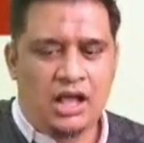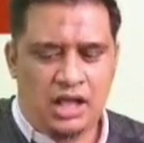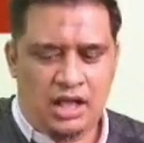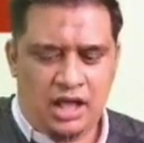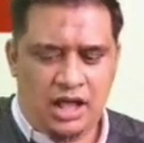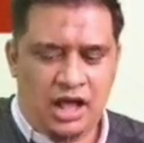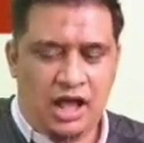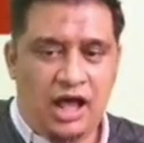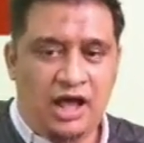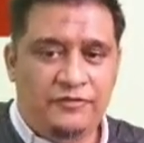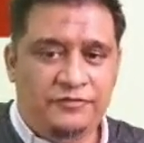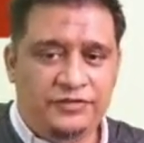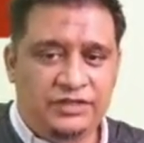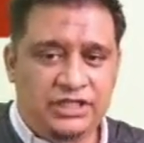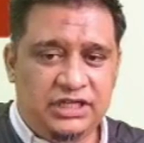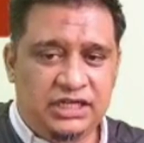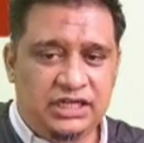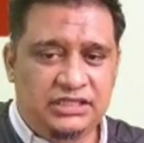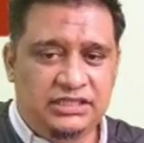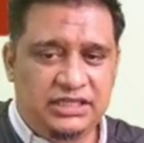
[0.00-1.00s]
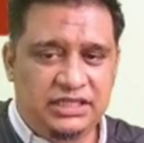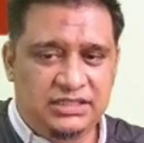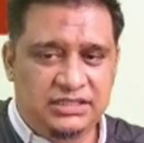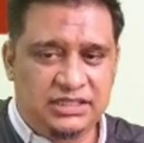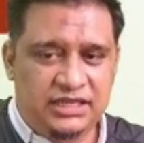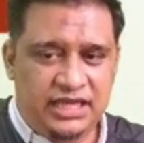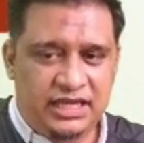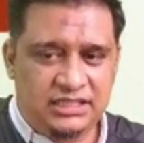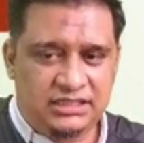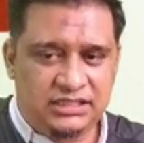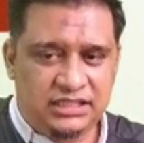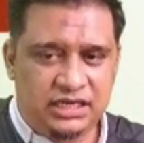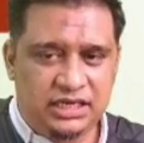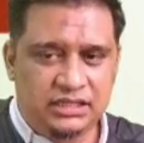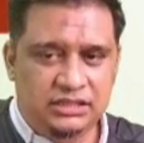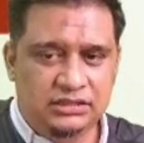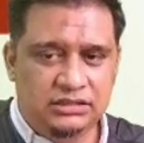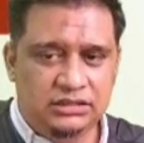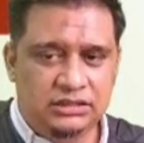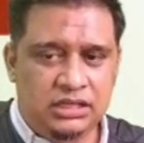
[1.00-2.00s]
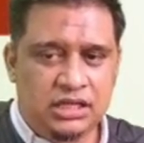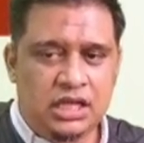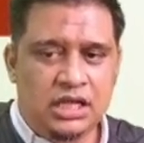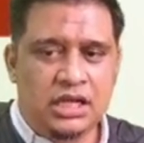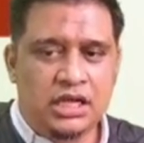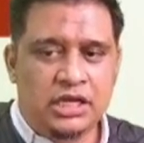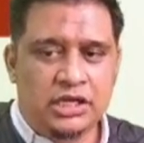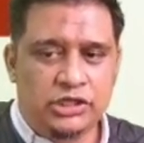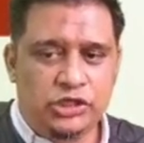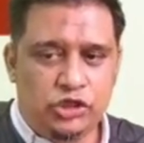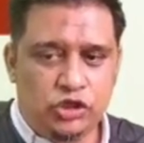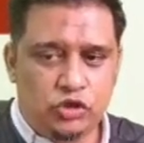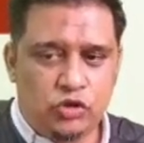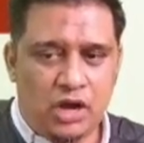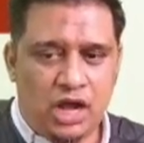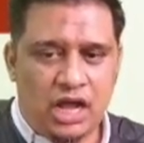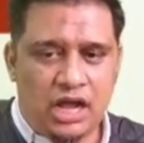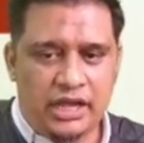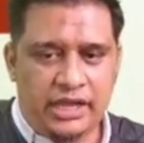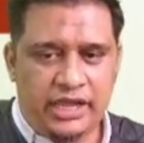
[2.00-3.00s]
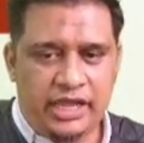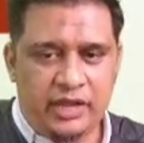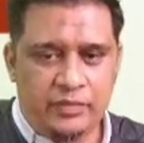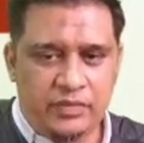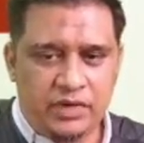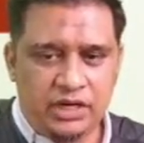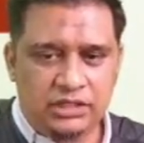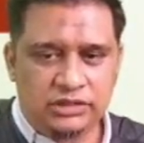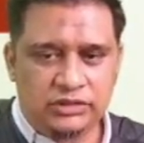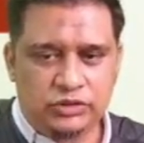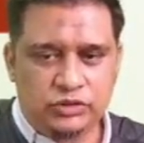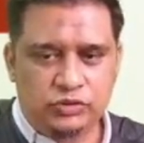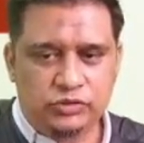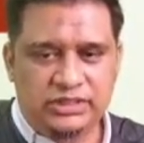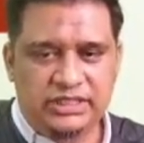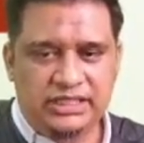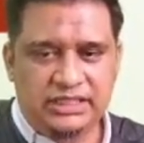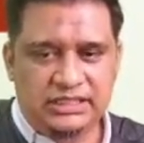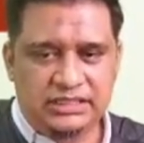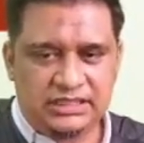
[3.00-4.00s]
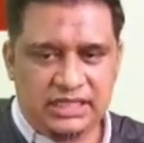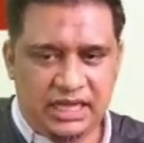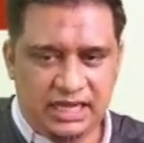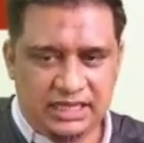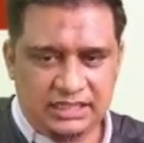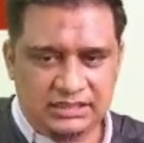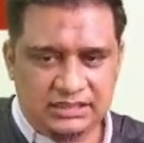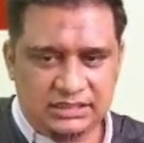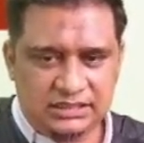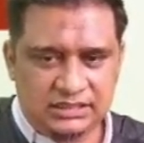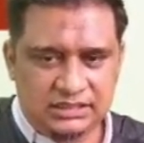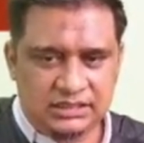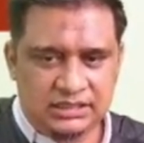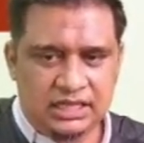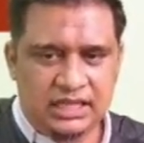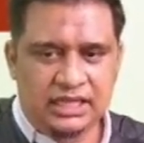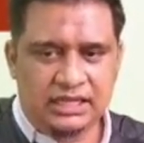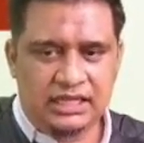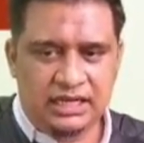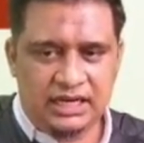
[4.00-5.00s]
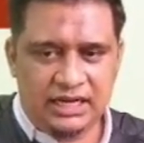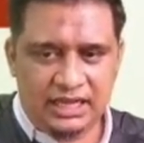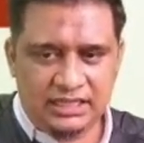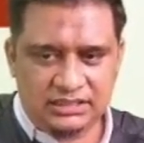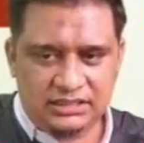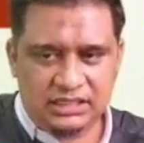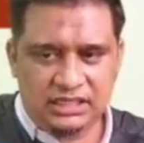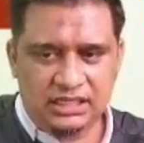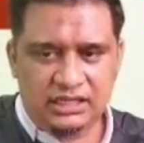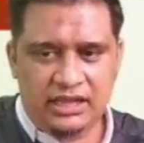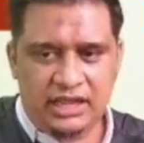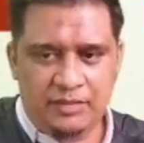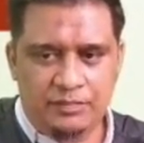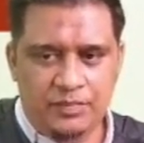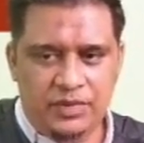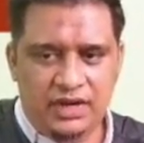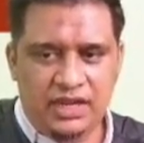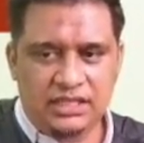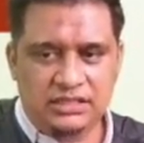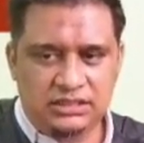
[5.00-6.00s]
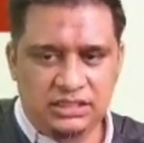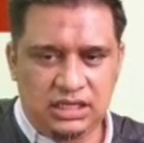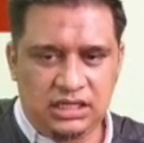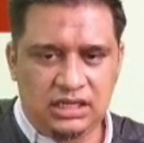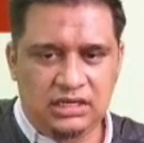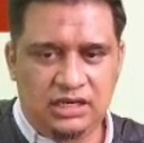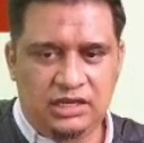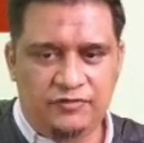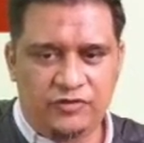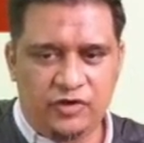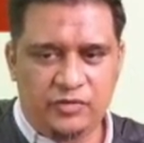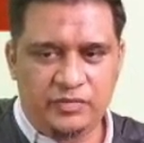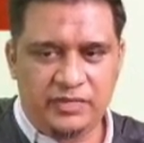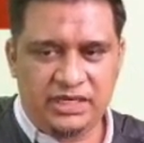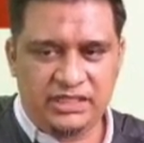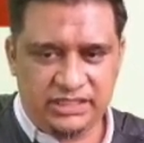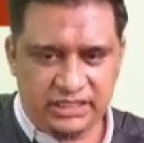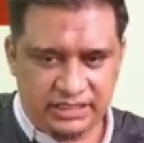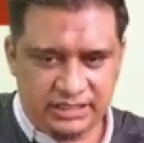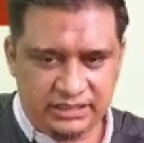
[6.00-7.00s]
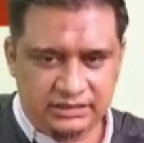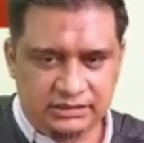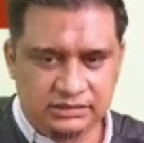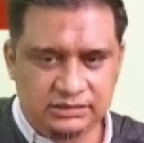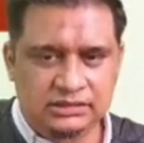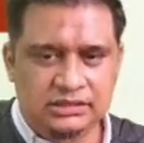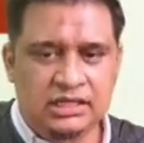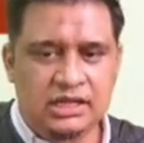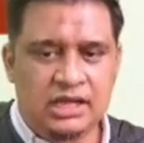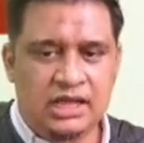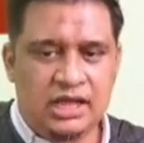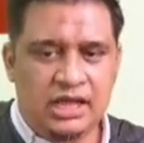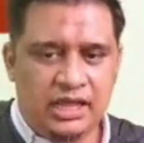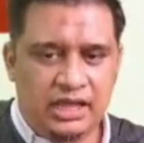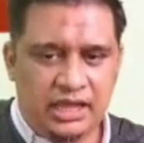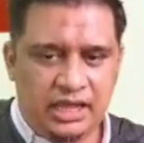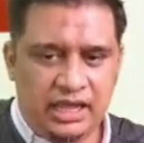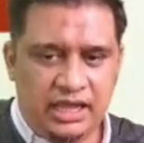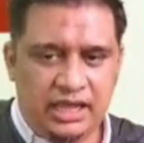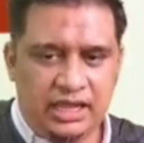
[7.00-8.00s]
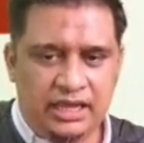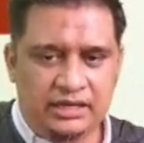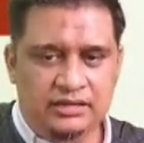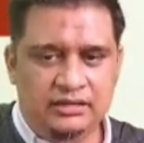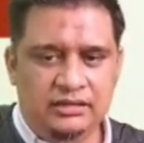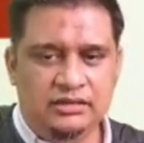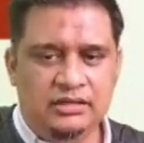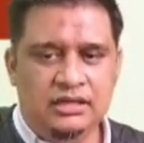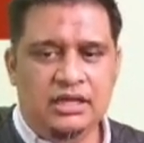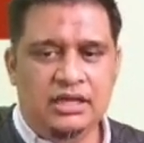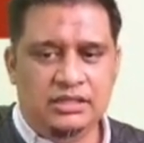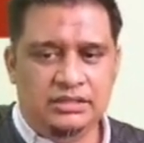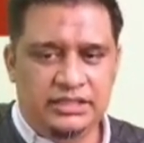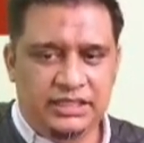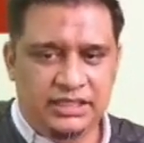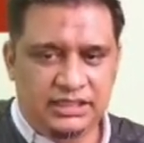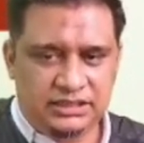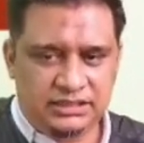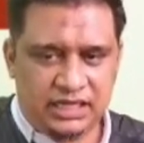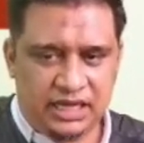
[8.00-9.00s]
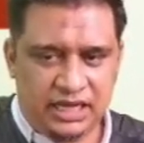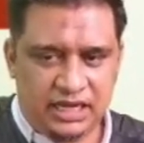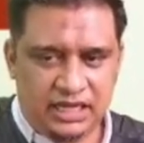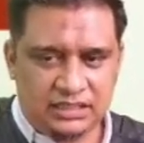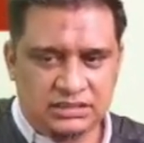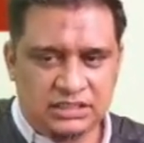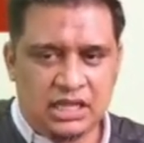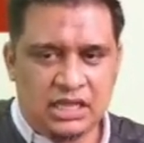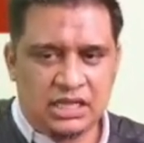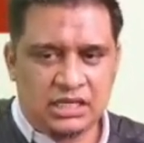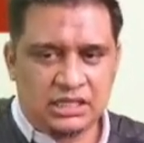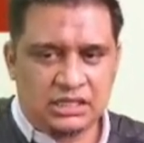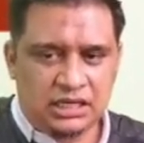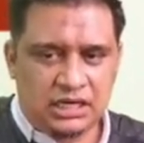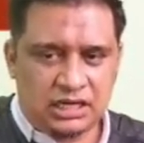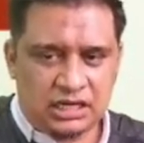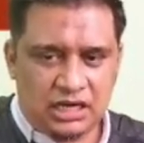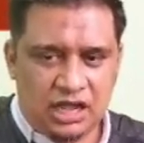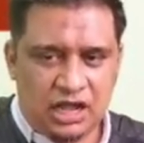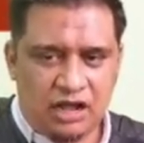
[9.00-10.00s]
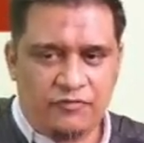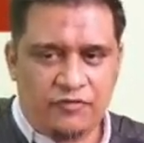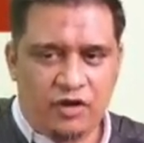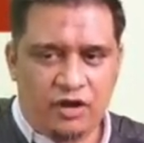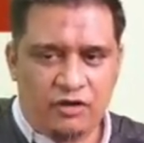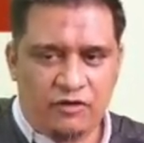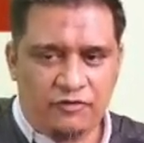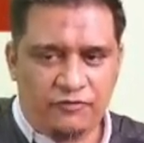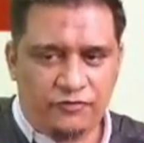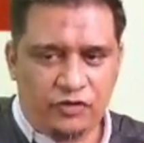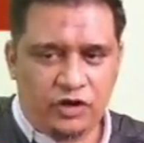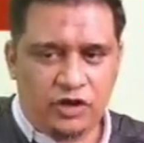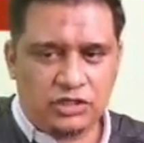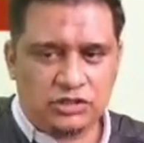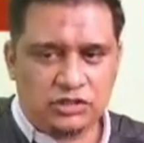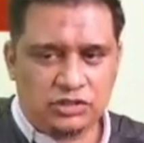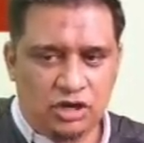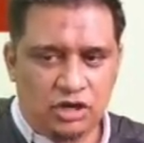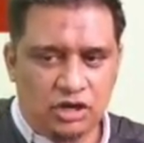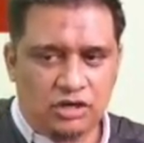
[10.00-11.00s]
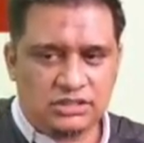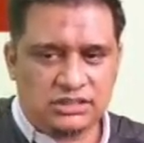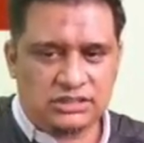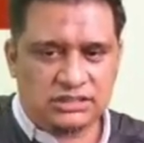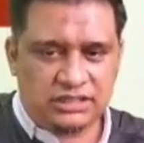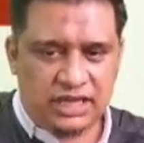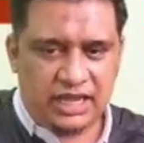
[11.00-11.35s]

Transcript: After this lesson, you are able to discuss elastic and plastic deformation and discuss graph of force or stress